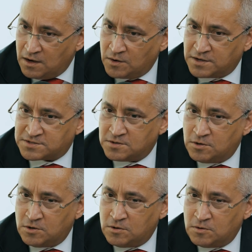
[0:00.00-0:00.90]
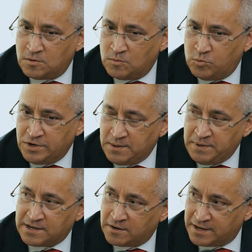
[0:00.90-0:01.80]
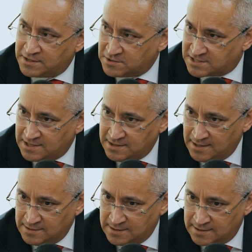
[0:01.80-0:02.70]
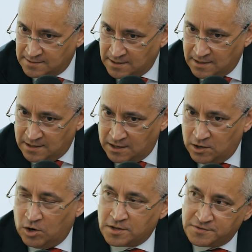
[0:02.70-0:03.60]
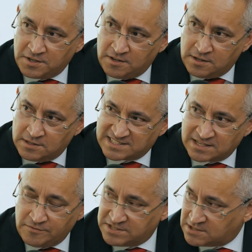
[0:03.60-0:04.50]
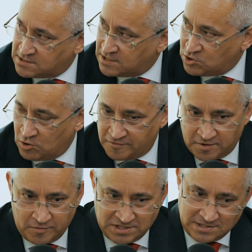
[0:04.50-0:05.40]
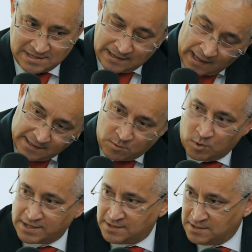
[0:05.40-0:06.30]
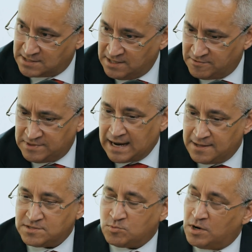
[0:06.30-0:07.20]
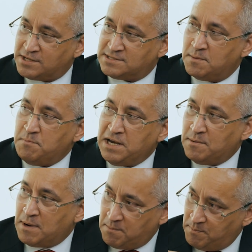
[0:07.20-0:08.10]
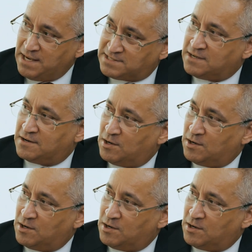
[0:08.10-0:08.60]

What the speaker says: Okay, so would it be correct to say then that a lot of the services that you offer, which is like what others give, that is what is the minimum basic